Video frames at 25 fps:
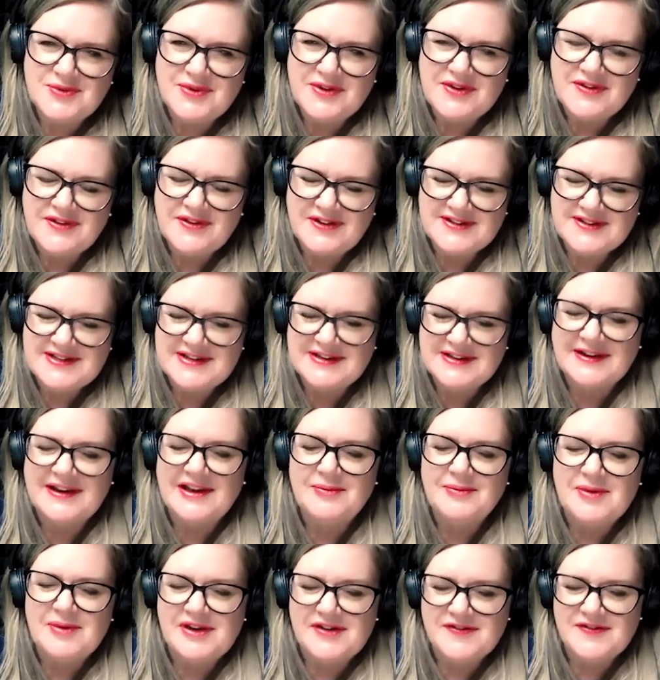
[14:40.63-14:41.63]
with and it's a
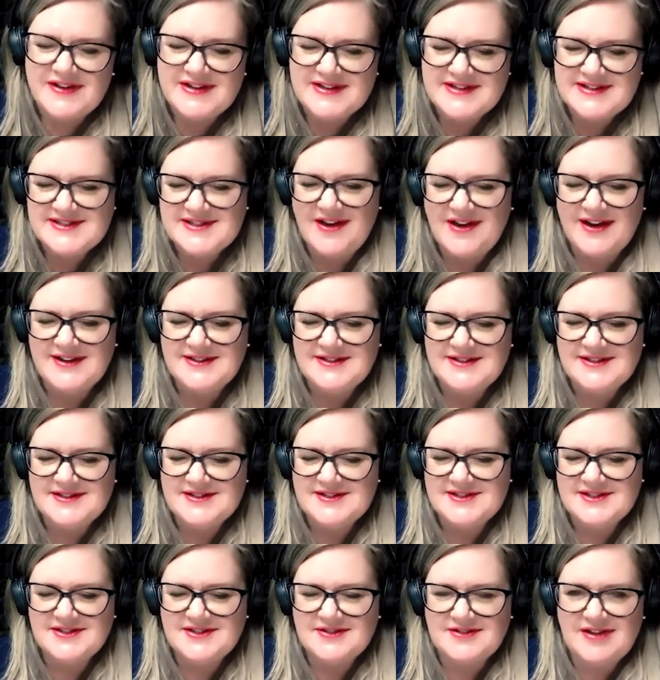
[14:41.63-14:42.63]
little bit of insight
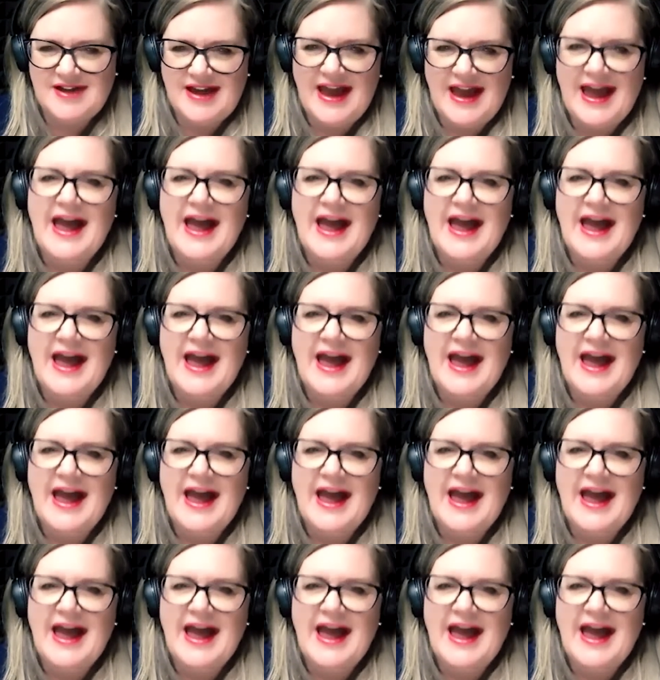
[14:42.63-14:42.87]
into